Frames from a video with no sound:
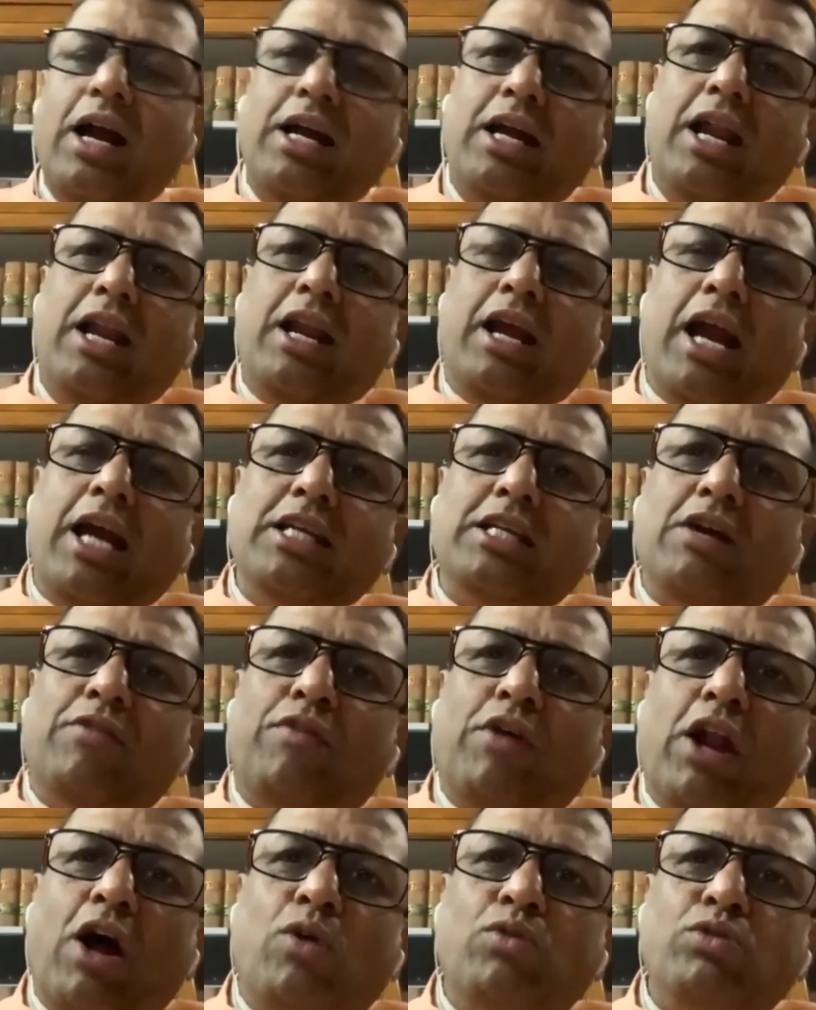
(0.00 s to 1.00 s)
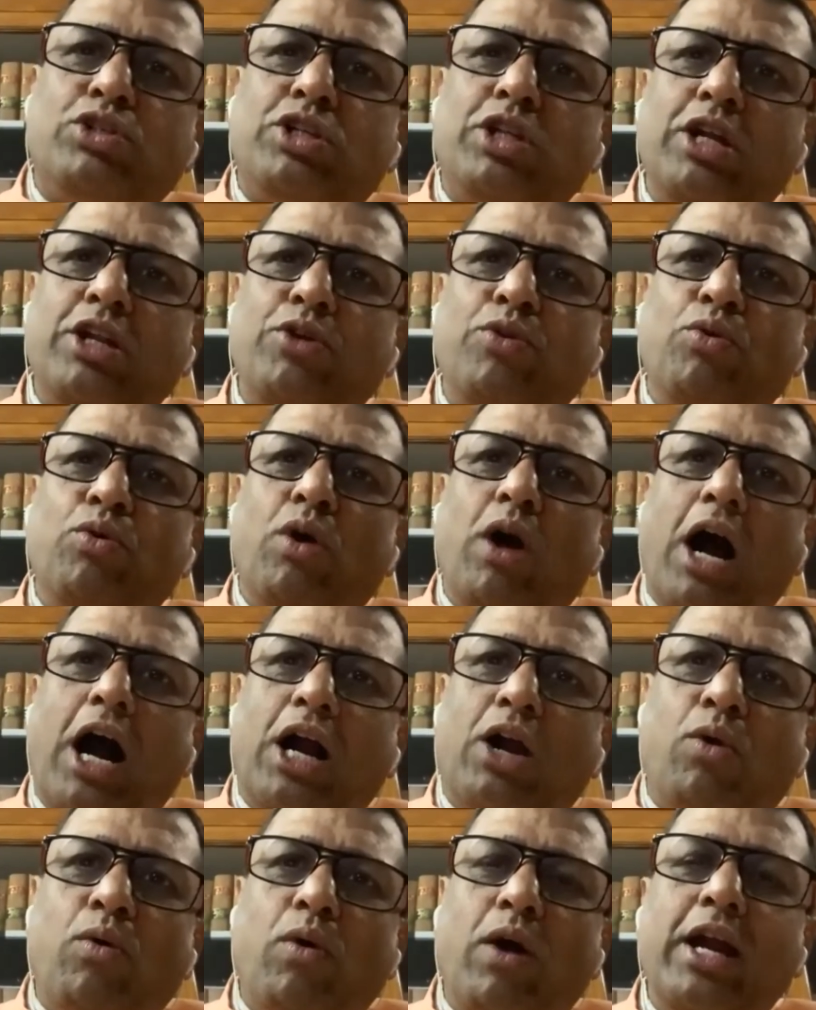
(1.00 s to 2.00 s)
In case of an ouster, you
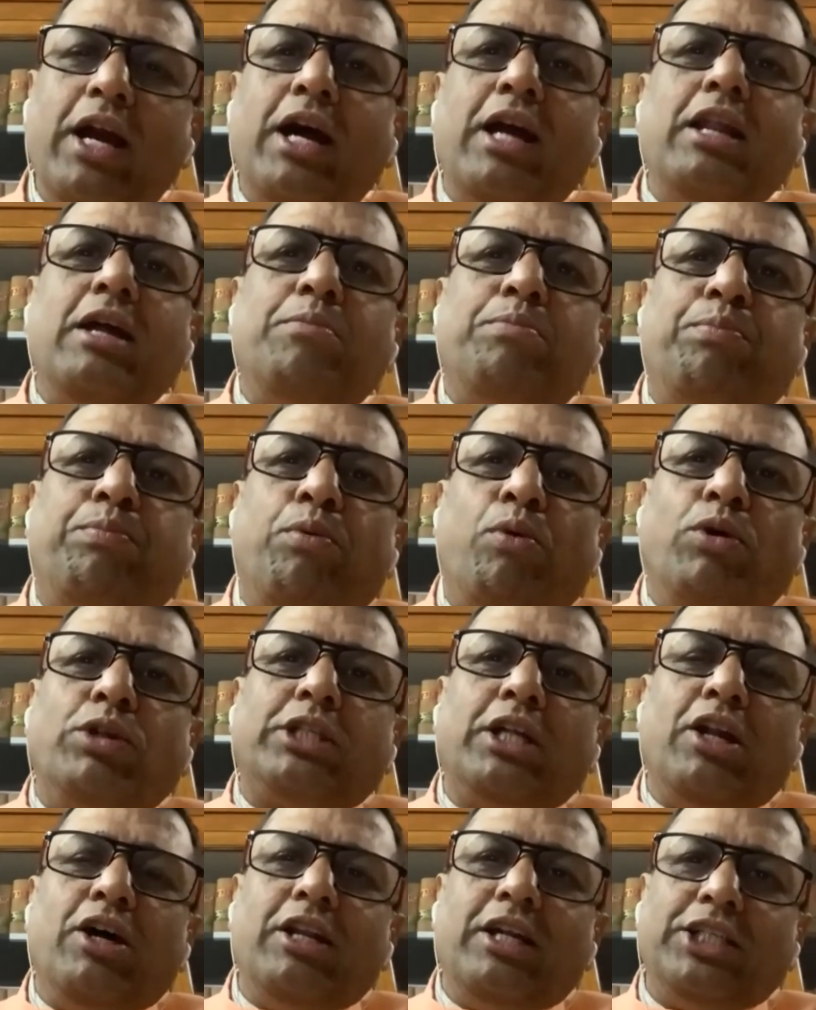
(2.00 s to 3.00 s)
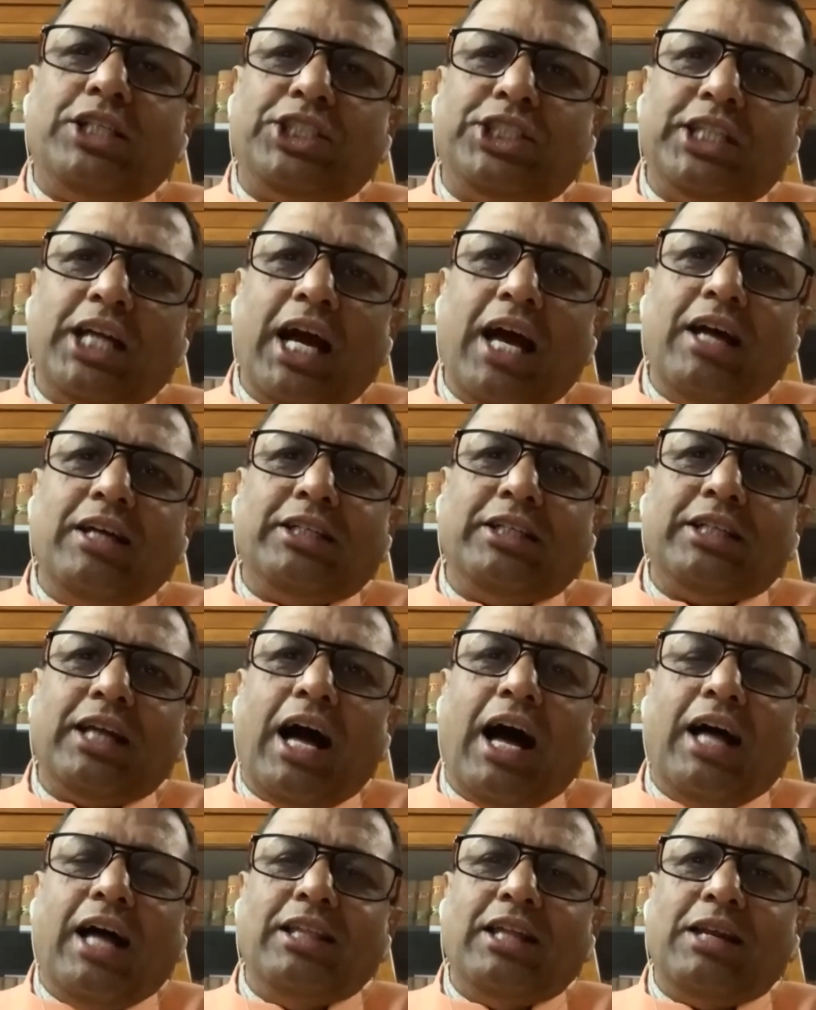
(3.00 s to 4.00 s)
acquire a portion or a share,
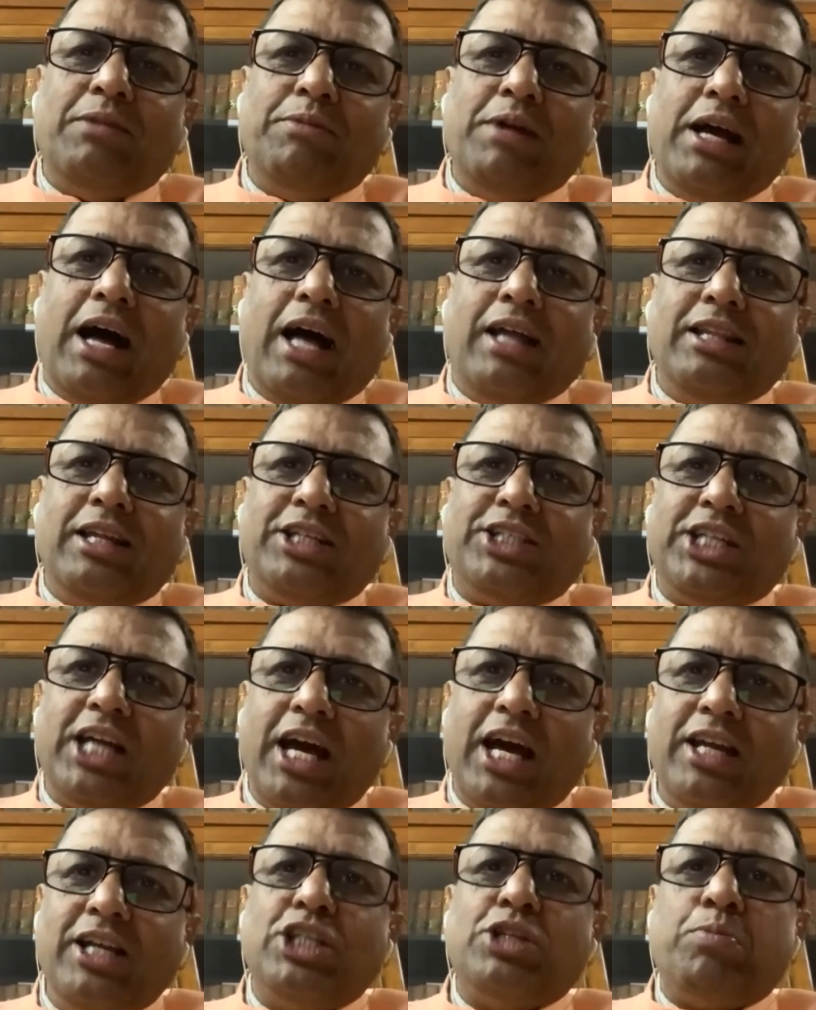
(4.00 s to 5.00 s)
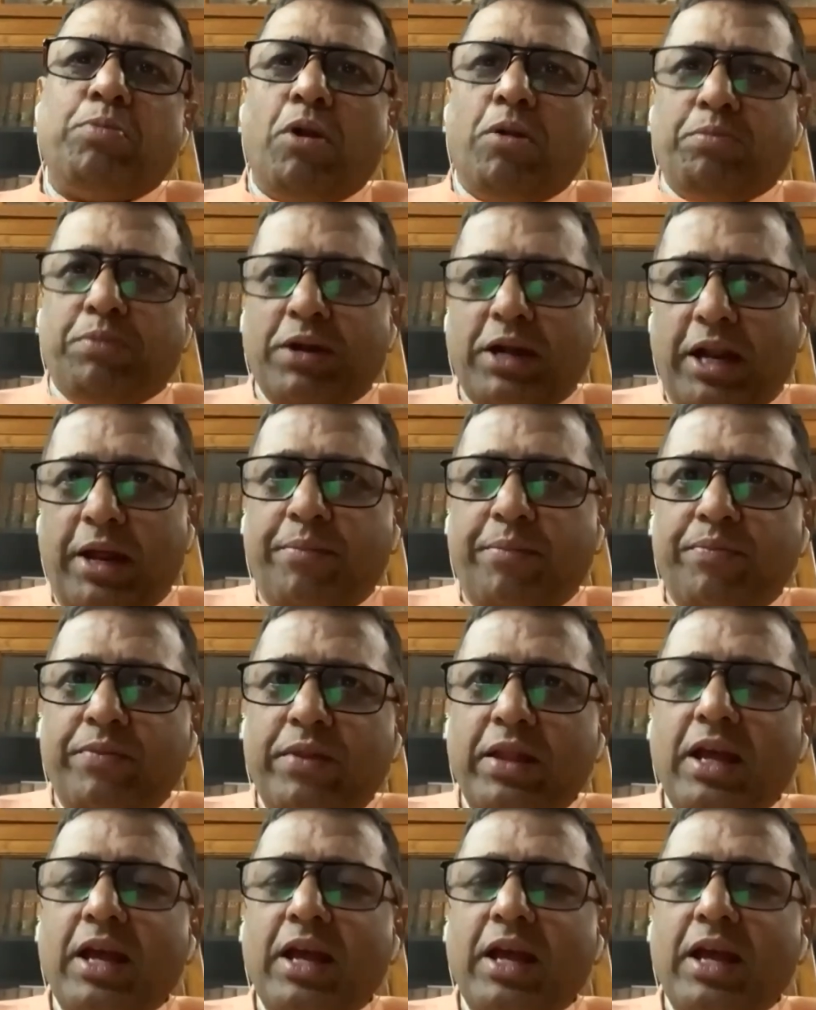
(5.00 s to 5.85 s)
other sharer's property.